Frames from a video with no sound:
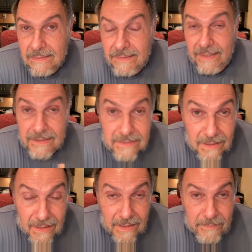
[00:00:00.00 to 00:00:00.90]
takes
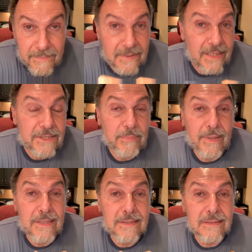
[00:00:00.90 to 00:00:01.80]
time, takes
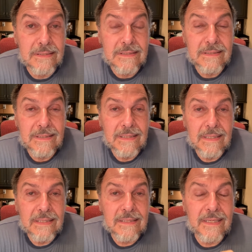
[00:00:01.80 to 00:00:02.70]
patience,
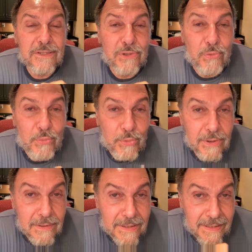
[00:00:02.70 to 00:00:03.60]
takes a
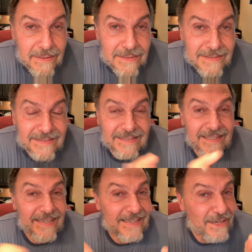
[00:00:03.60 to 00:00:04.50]
willingness to
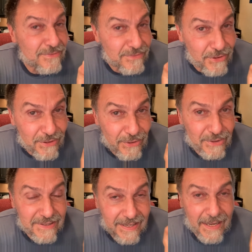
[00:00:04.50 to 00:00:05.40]
take every
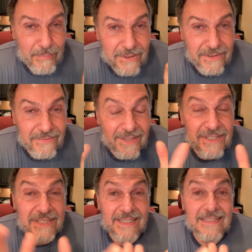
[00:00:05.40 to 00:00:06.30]
thought captive
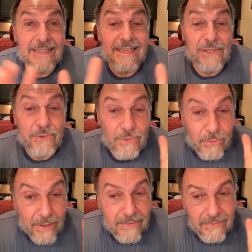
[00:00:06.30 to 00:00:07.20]
that's going to take you
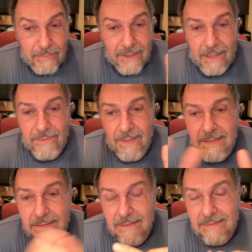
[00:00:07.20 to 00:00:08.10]
away from that
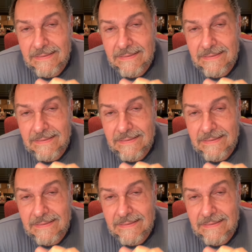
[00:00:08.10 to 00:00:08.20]
rest.